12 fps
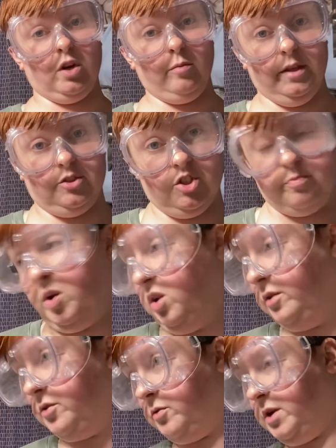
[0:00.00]
bit just pulling
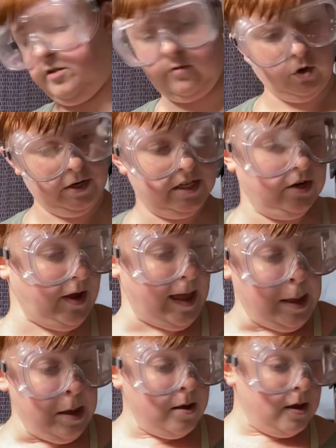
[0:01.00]
through here for us. Okay.
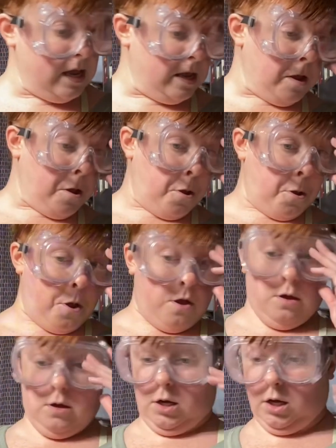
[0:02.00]

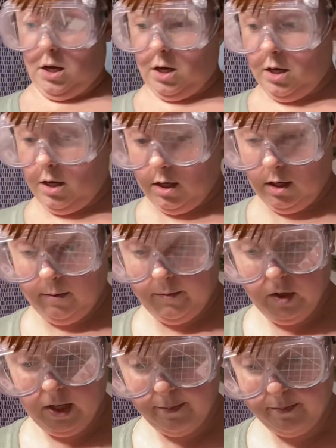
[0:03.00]

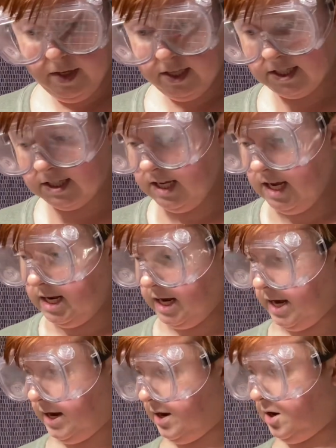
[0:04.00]
Let me see
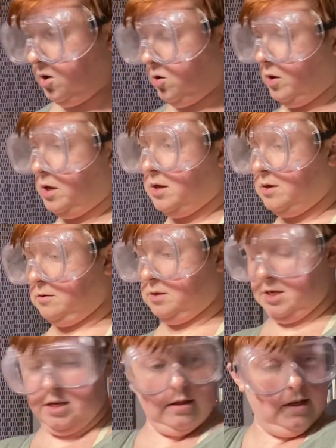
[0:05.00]
now.
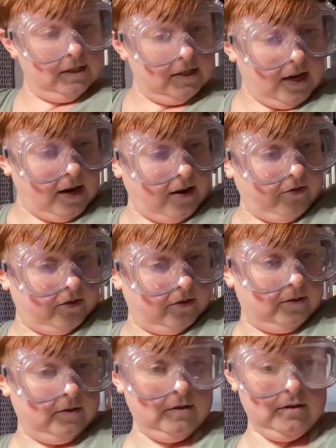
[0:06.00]
Take this off.
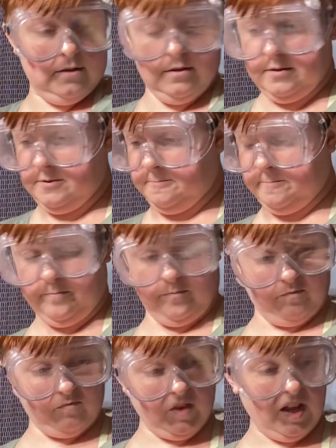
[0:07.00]

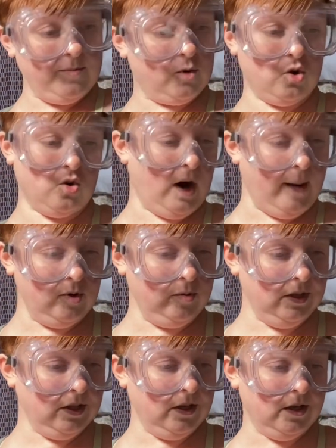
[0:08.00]

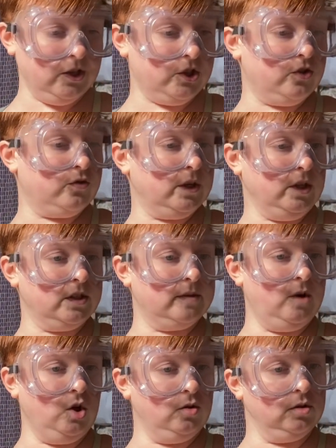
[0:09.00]
Probably I should drill some
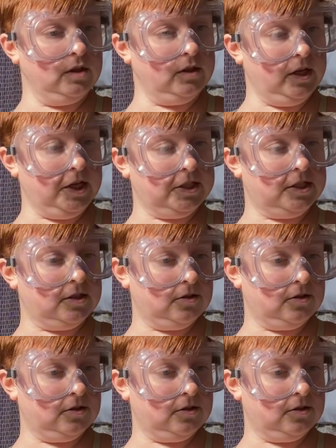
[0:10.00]
holes in this